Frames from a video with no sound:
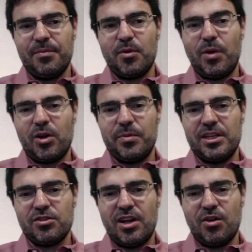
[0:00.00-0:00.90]

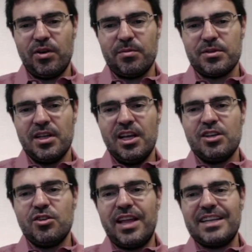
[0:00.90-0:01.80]
recommendation algorithms.
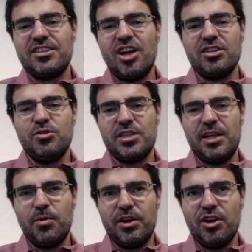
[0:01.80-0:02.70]
So that's not to
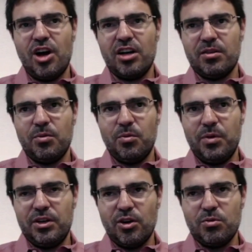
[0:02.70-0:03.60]
say
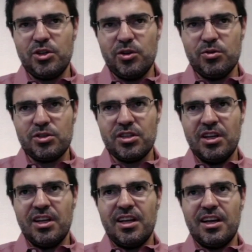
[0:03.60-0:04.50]
we don't use
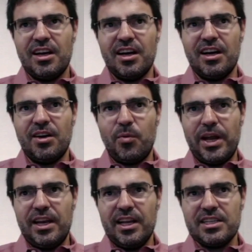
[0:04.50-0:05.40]

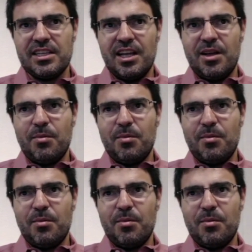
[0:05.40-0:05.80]
ratings,